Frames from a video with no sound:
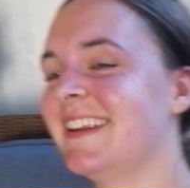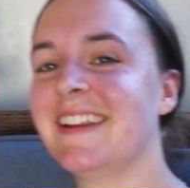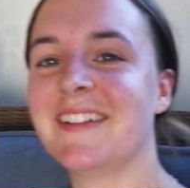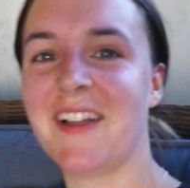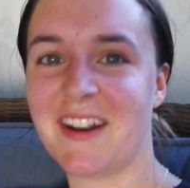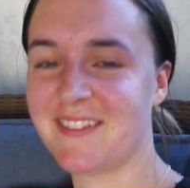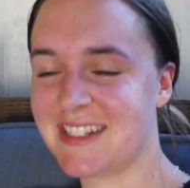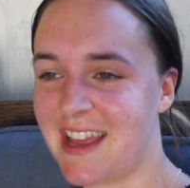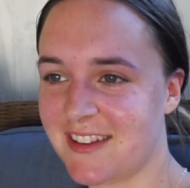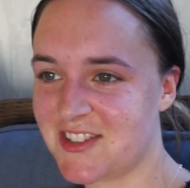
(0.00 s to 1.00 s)
need a lot of
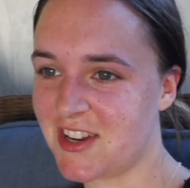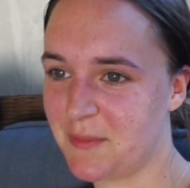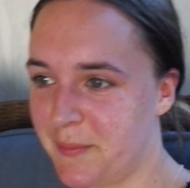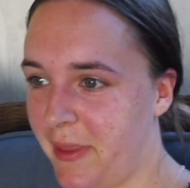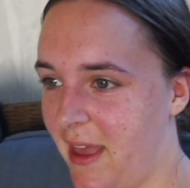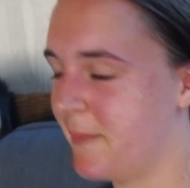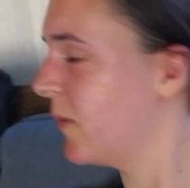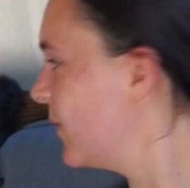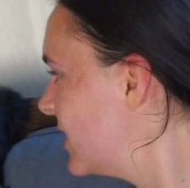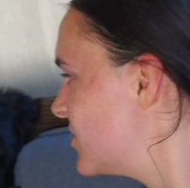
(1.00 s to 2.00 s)
attention and play,
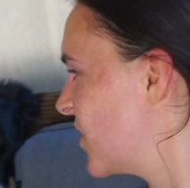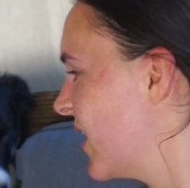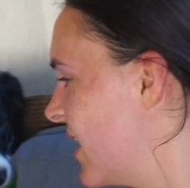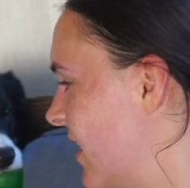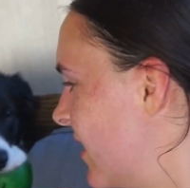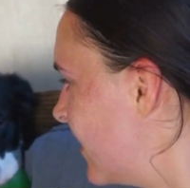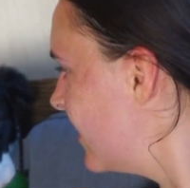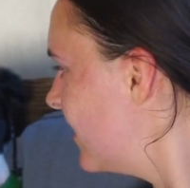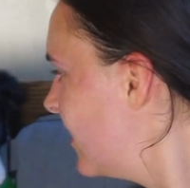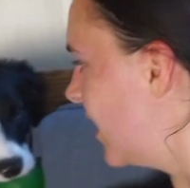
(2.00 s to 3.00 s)
but we enjoy it.
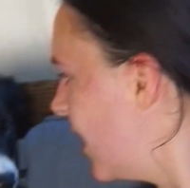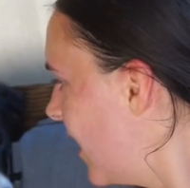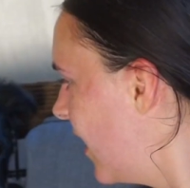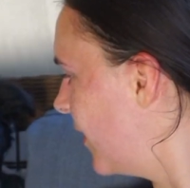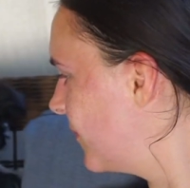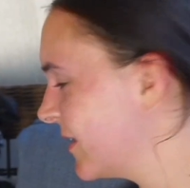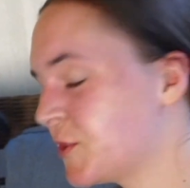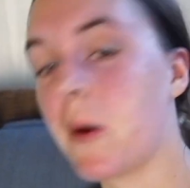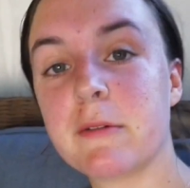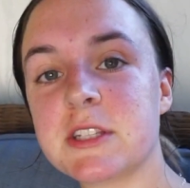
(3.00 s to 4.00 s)

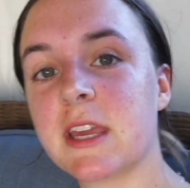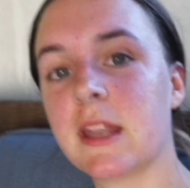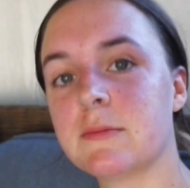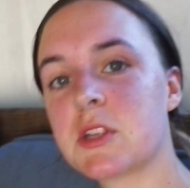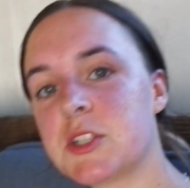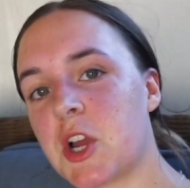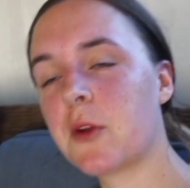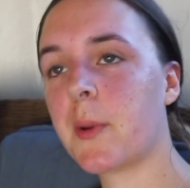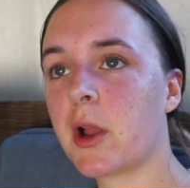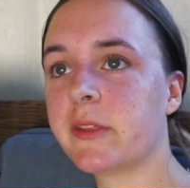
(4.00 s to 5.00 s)
That's why we're taking him to the
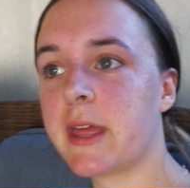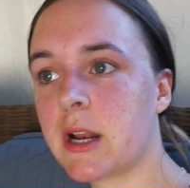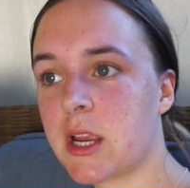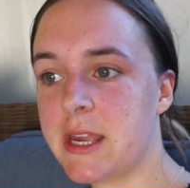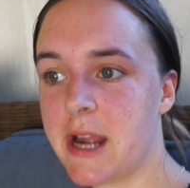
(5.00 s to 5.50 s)
dog park later.